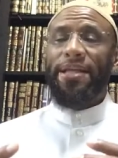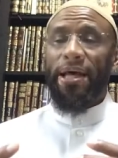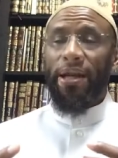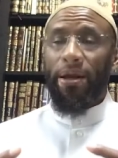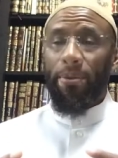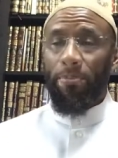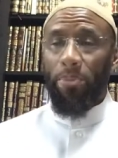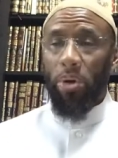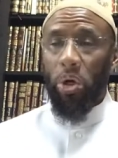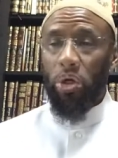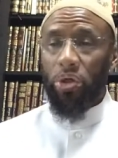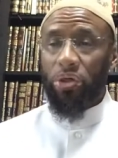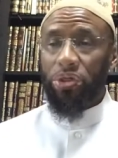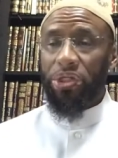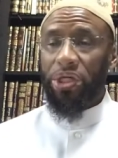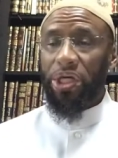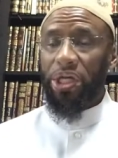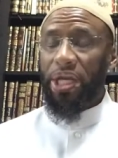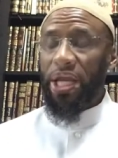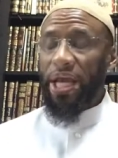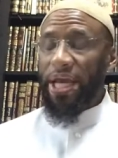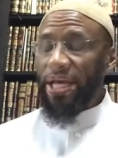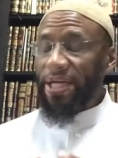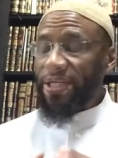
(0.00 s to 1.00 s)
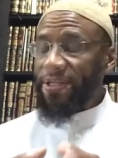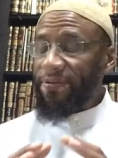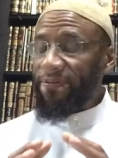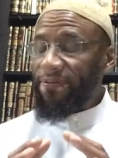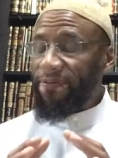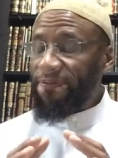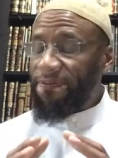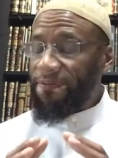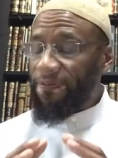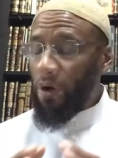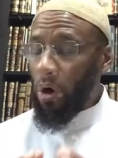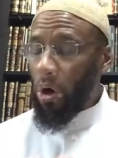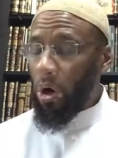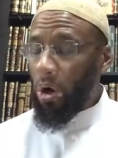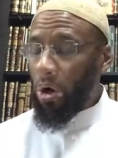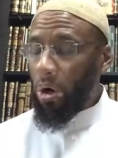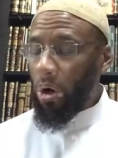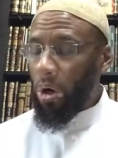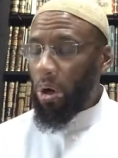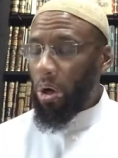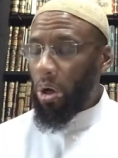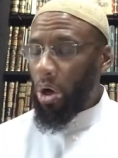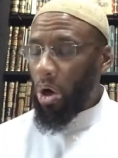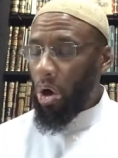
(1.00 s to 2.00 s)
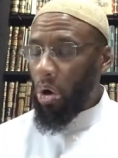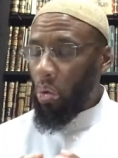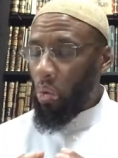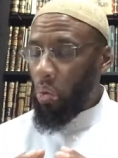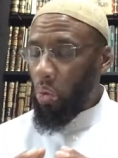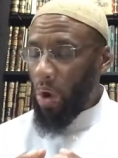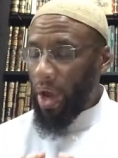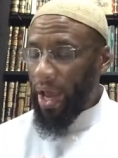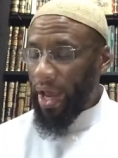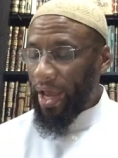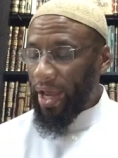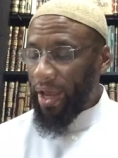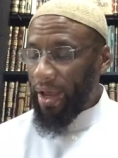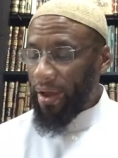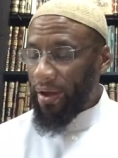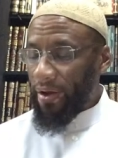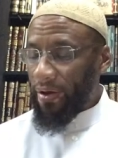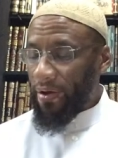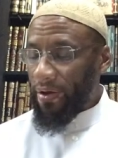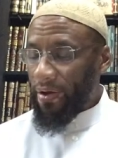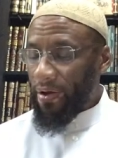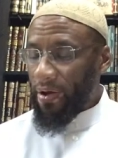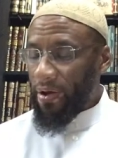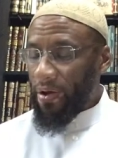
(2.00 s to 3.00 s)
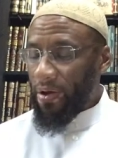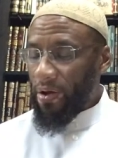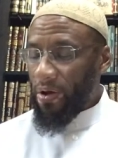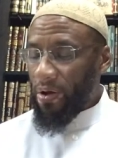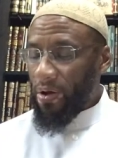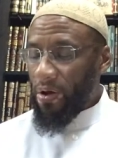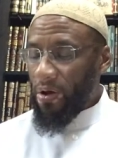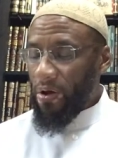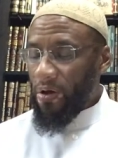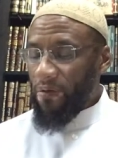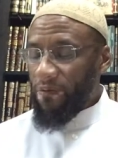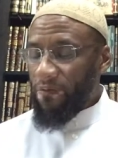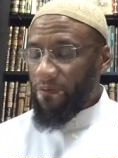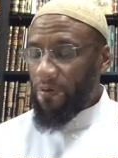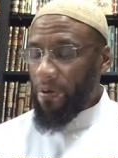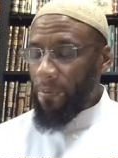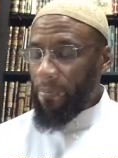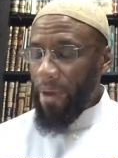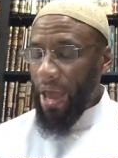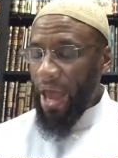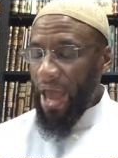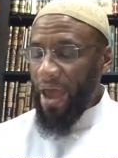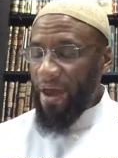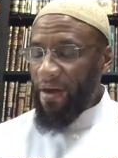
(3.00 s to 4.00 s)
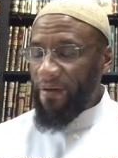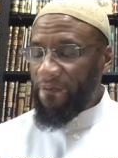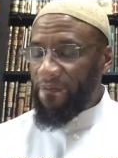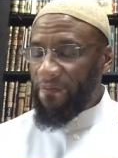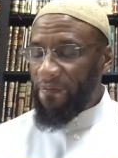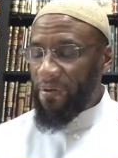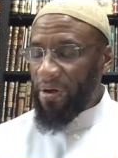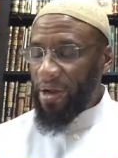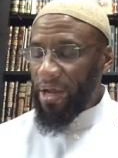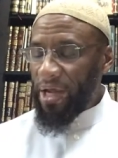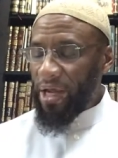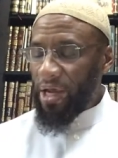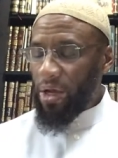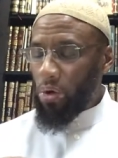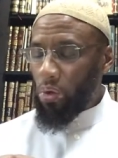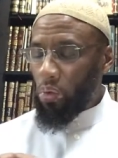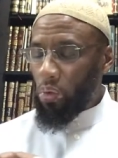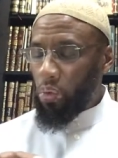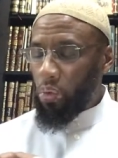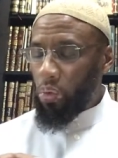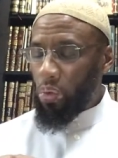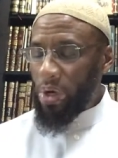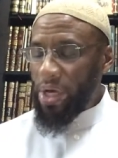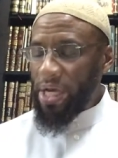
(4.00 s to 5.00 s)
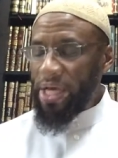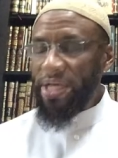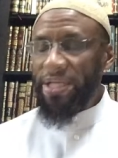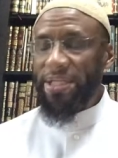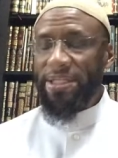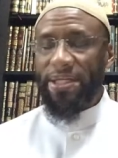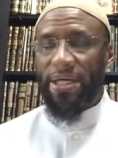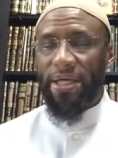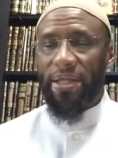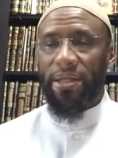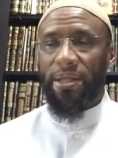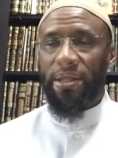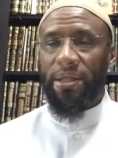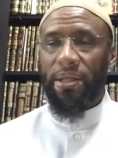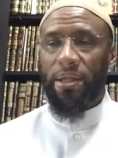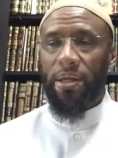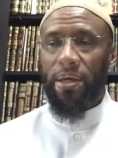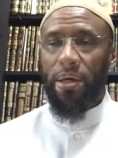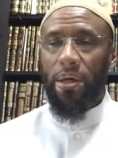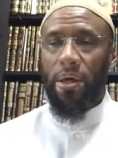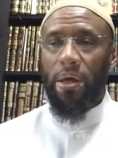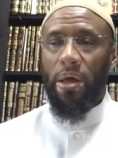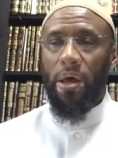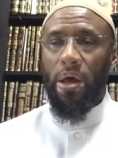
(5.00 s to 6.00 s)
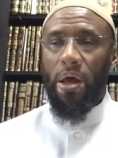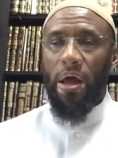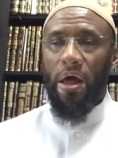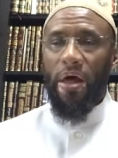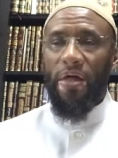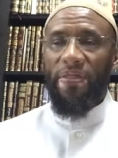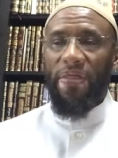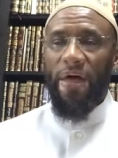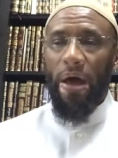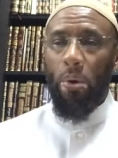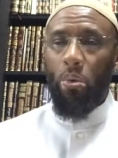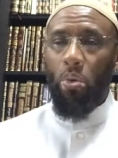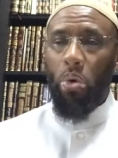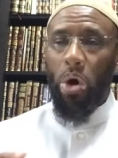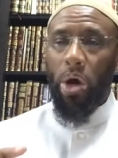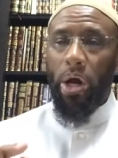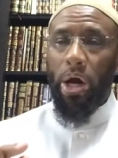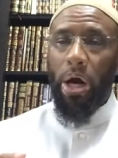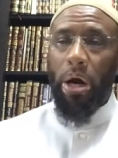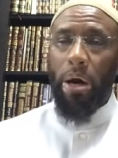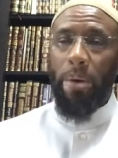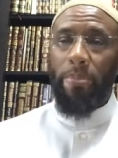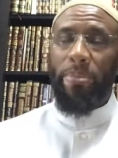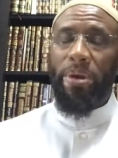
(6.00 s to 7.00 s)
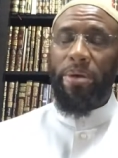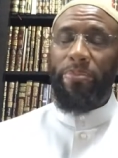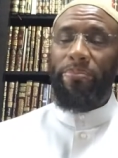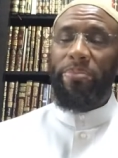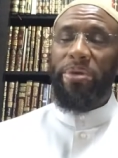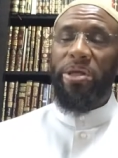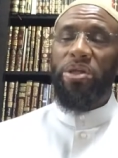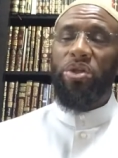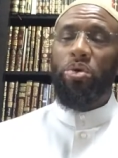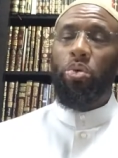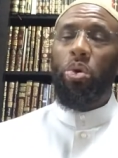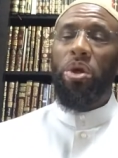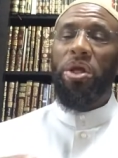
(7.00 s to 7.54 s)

is that a person is far away from every reason that will come in